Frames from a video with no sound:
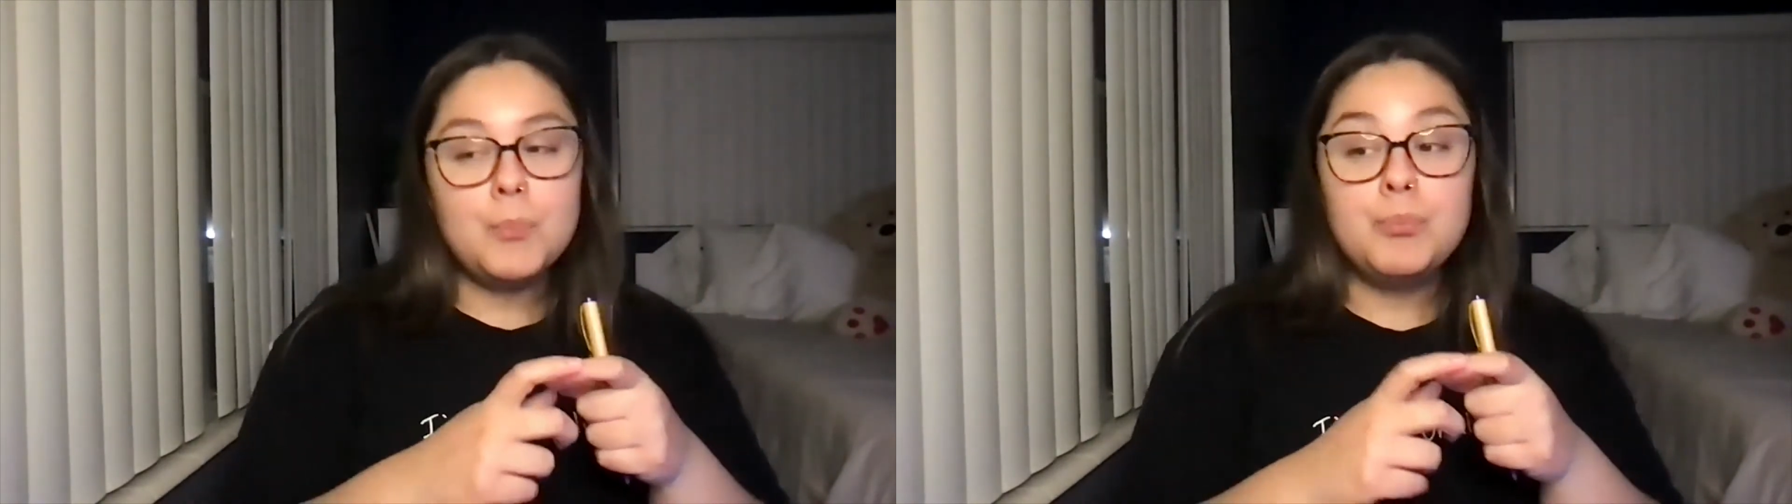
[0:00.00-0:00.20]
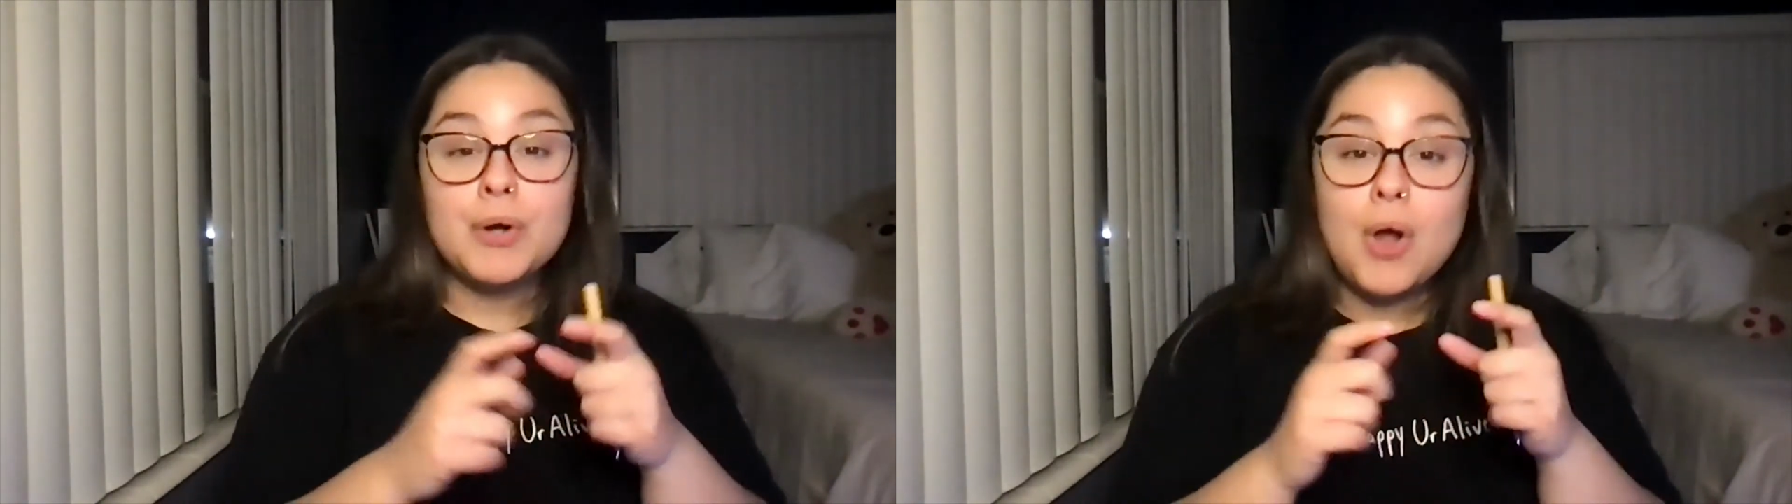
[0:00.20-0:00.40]

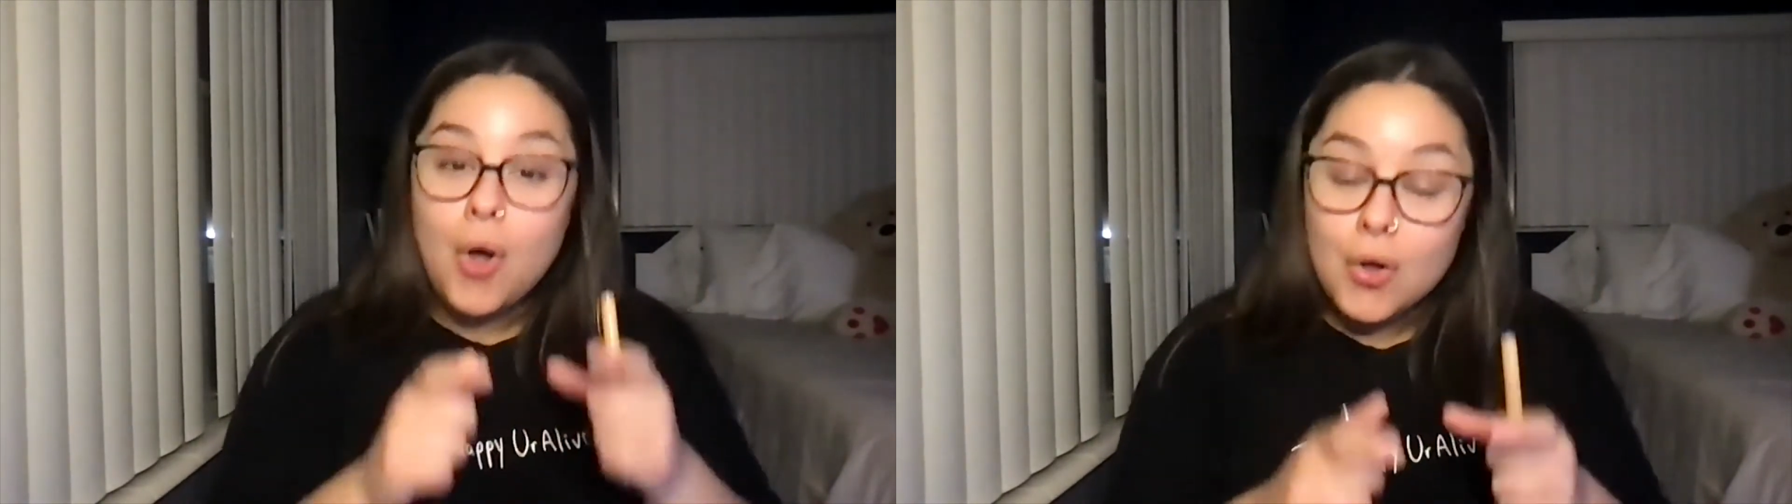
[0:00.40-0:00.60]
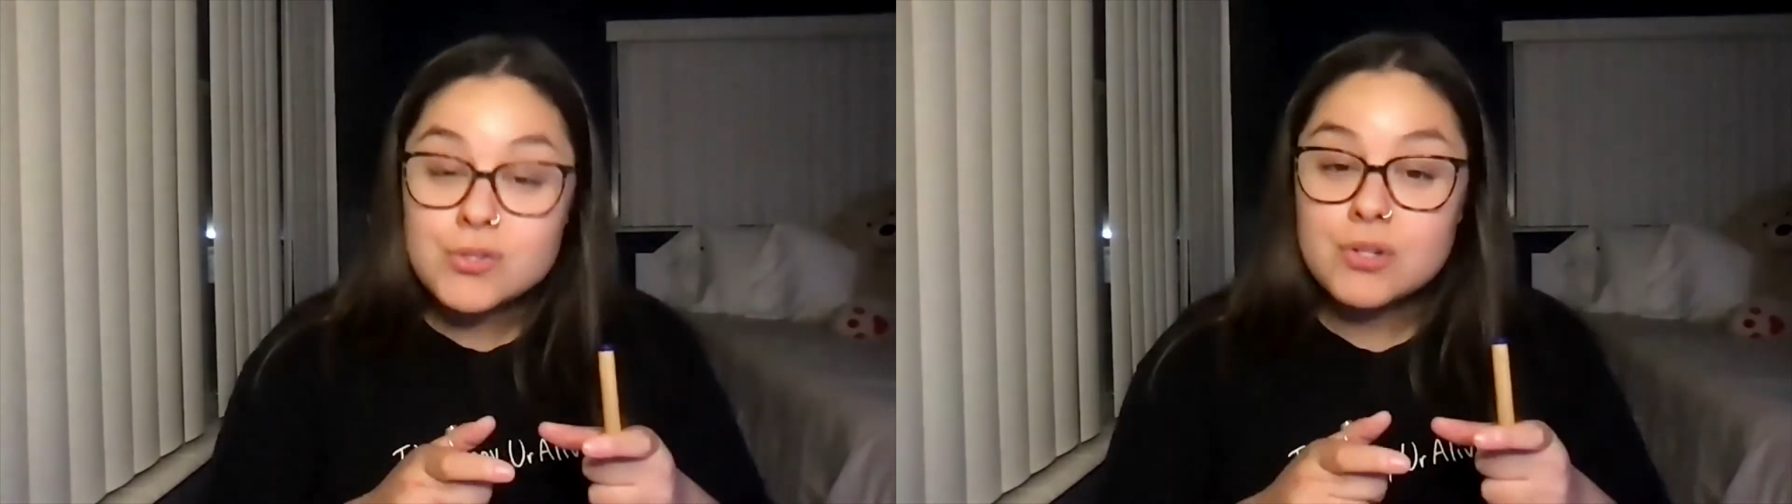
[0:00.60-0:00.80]
but
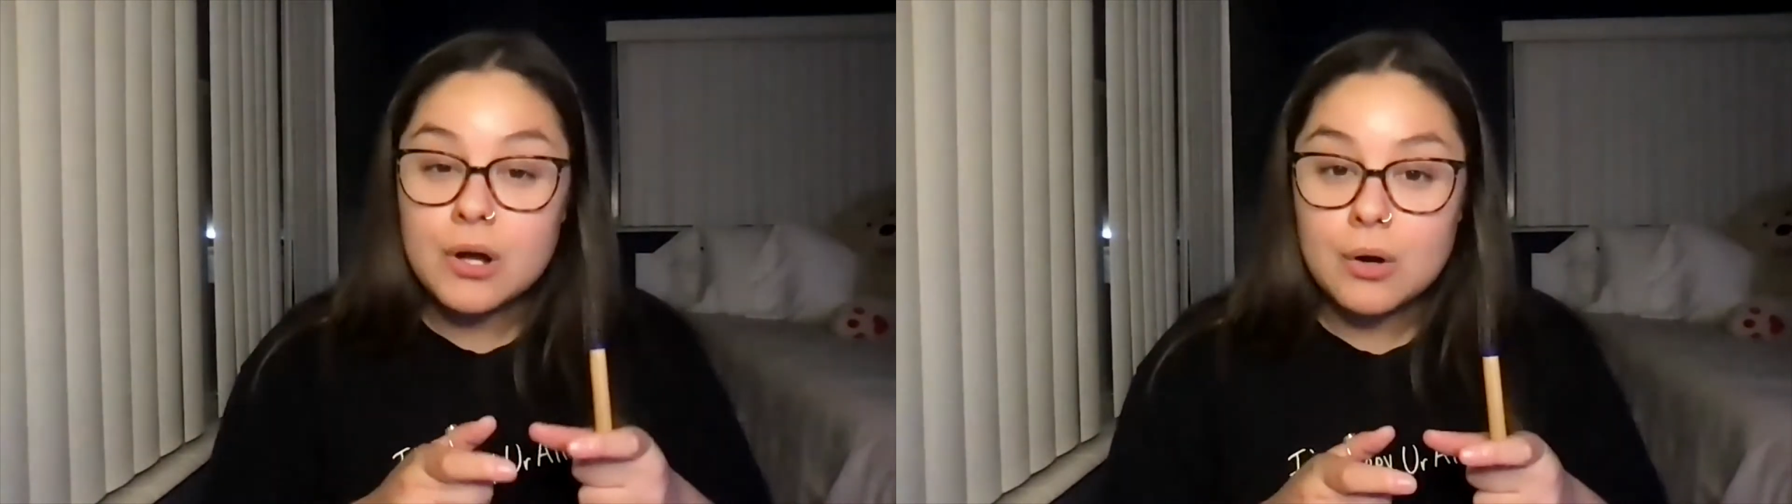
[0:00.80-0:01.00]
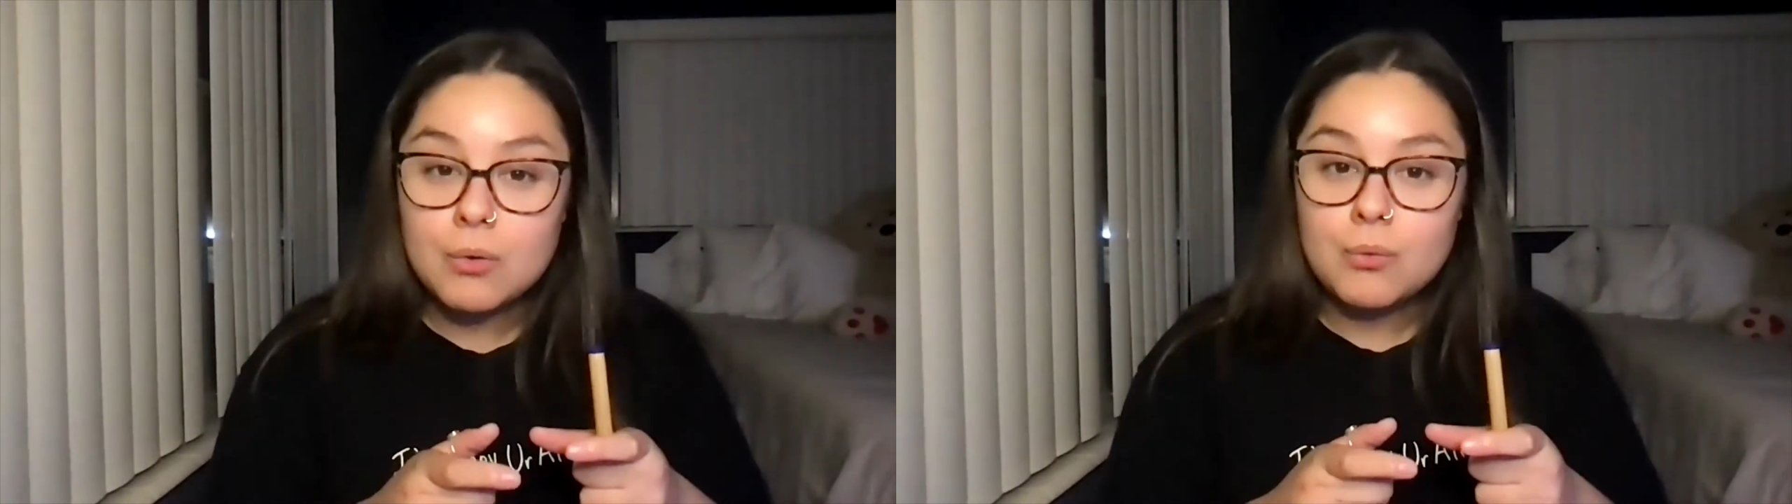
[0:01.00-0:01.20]

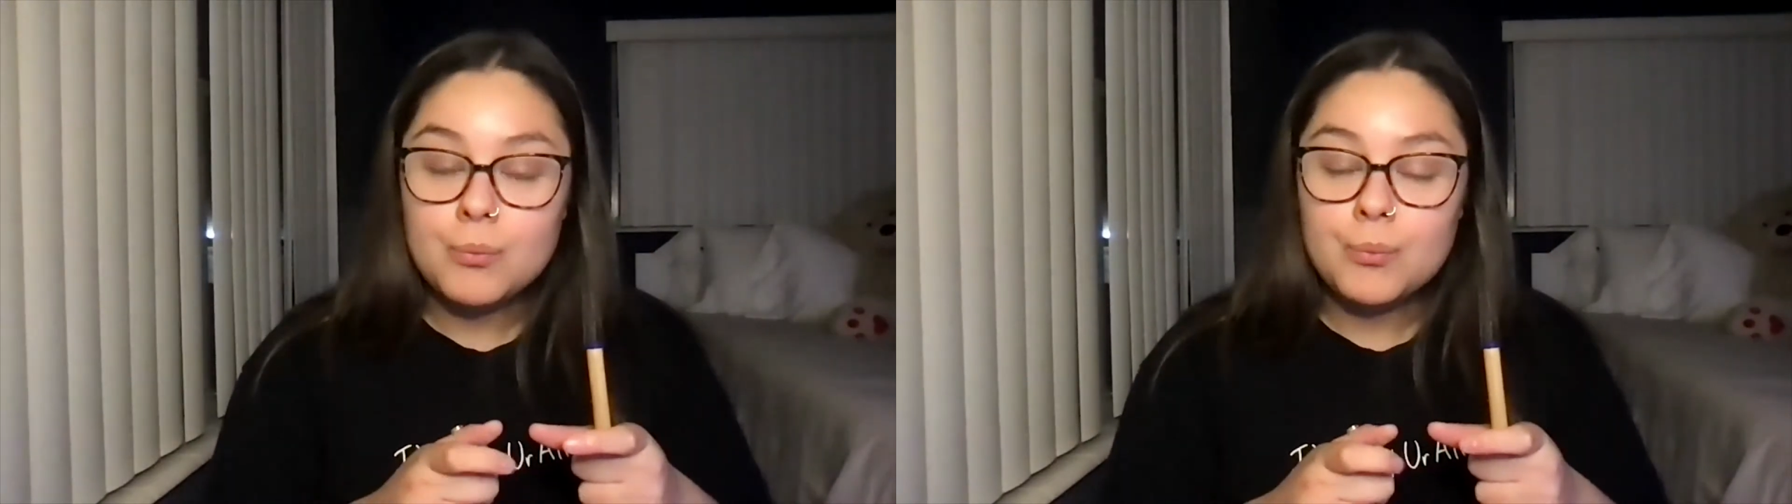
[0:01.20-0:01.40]
also